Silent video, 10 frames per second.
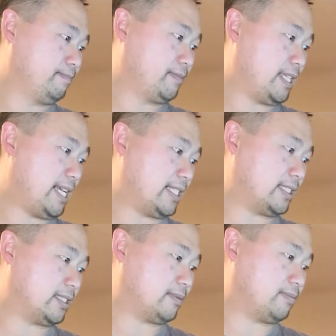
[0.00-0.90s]

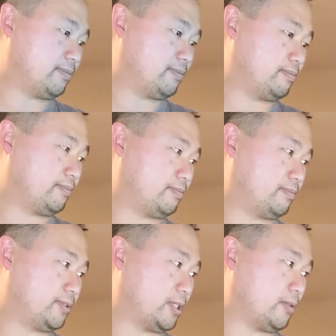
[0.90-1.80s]
Yes,
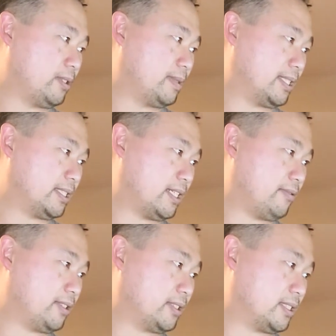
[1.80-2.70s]
so one of my
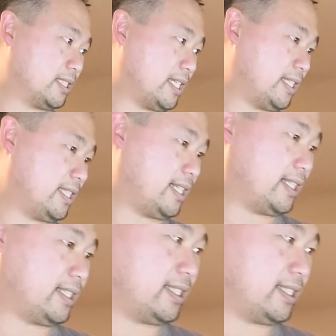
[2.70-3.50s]
softwares is not there.